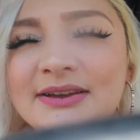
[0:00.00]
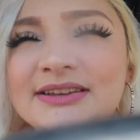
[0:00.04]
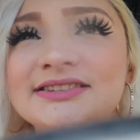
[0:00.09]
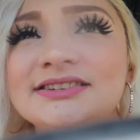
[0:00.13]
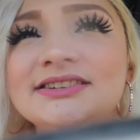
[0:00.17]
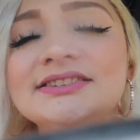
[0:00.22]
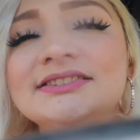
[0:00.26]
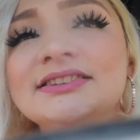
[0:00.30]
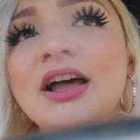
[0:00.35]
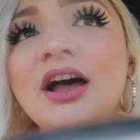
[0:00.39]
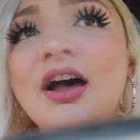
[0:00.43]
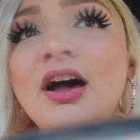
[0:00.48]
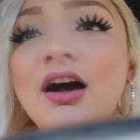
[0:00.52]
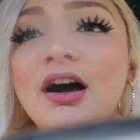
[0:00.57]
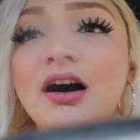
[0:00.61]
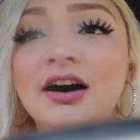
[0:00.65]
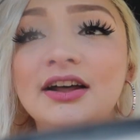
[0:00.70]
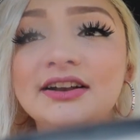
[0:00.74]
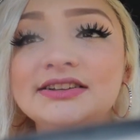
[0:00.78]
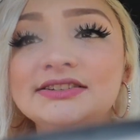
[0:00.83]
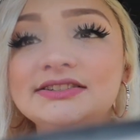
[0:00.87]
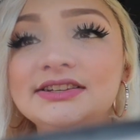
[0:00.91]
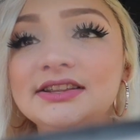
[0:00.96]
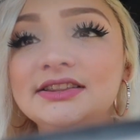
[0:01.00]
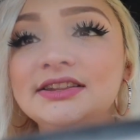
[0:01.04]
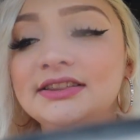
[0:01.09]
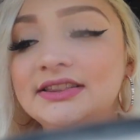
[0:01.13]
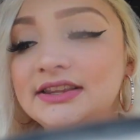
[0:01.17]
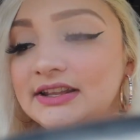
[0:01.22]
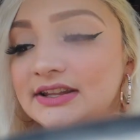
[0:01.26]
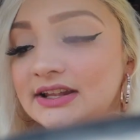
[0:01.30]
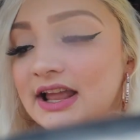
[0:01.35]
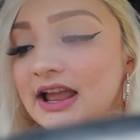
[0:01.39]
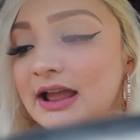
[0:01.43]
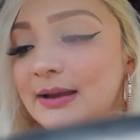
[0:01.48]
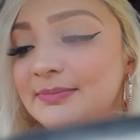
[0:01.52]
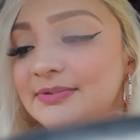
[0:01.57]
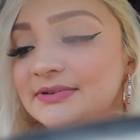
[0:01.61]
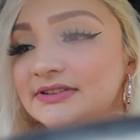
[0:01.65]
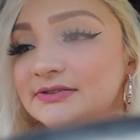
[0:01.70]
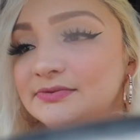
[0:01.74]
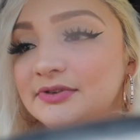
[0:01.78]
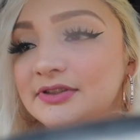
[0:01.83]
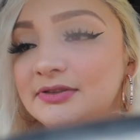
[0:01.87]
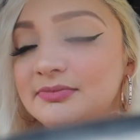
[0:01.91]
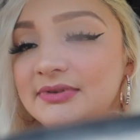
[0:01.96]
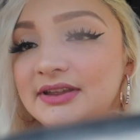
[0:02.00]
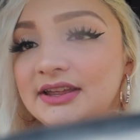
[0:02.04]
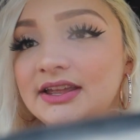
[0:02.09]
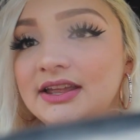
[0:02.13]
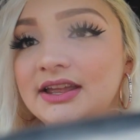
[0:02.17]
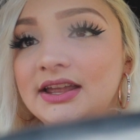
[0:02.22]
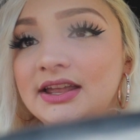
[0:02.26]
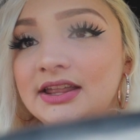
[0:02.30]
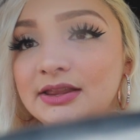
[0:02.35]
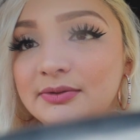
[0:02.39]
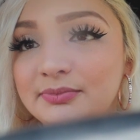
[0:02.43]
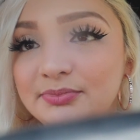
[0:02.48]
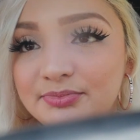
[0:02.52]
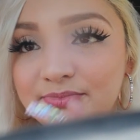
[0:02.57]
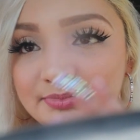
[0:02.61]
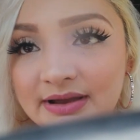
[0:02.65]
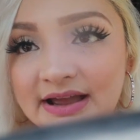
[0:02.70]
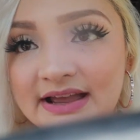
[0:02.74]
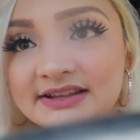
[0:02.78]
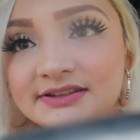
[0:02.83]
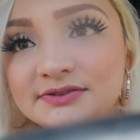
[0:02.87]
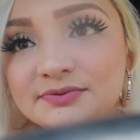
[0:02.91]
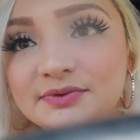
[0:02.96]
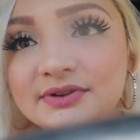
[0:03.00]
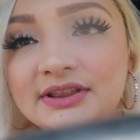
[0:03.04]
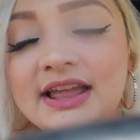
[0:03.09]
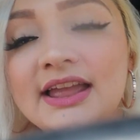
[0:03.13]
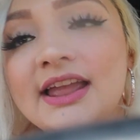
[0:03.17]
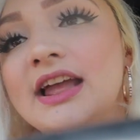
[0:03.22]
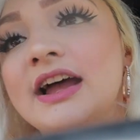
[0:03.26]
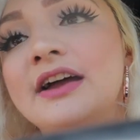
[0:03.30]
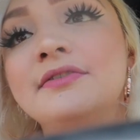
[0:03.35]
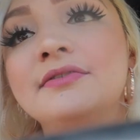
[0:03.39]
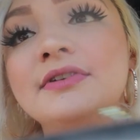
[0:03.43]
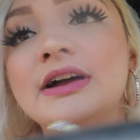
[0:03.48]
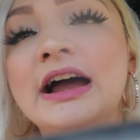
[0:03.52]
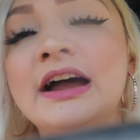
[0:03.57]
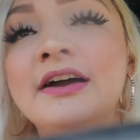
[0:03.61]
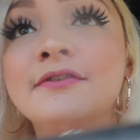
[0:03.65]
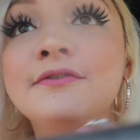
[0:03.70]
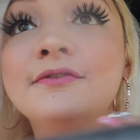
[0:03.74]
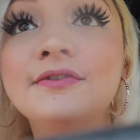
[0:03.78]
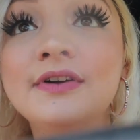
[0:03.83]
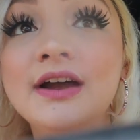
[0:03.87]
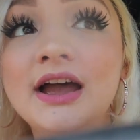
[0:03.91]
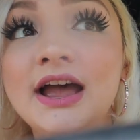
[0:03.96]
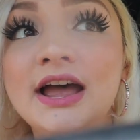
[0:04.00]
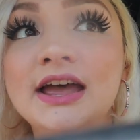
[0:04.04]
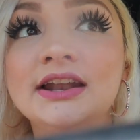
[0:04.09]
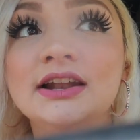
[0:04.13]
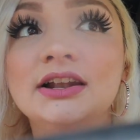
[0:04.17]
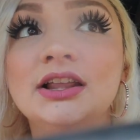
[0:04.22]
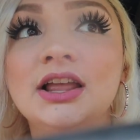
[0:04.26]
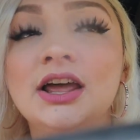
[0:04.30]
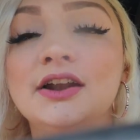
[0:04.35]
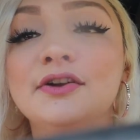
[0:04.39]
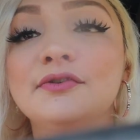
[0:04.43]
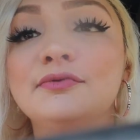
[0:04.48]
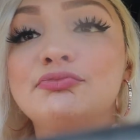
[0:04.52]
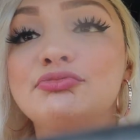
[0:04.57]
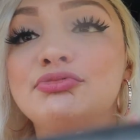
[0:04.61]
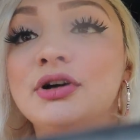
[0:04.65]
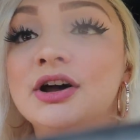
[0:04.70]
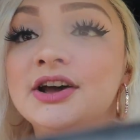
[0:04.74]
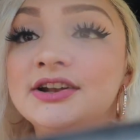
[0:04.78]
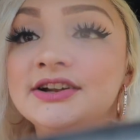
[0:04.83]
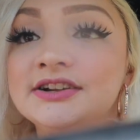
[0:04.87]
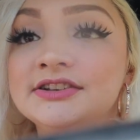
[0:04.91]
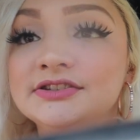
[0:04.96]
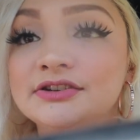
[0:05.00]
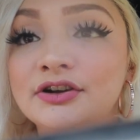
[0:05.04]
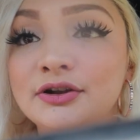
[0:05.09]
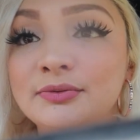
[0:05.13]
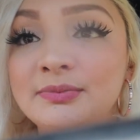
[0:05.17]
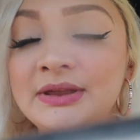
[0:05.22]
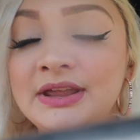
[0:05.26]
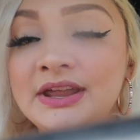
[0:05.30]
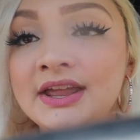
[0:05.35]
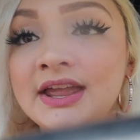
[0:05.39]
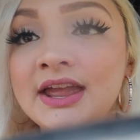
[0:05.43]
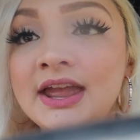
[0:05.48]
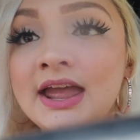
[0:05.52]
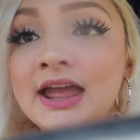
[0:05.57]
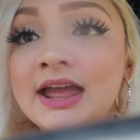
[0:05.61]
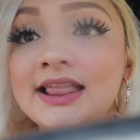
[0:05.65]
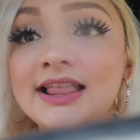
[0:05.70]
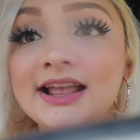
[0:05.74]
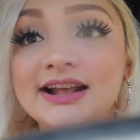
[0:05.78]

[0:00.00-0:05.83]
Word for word: It's because honestly, the thing that happens with me in the past, like I've I've had a lot of products on me,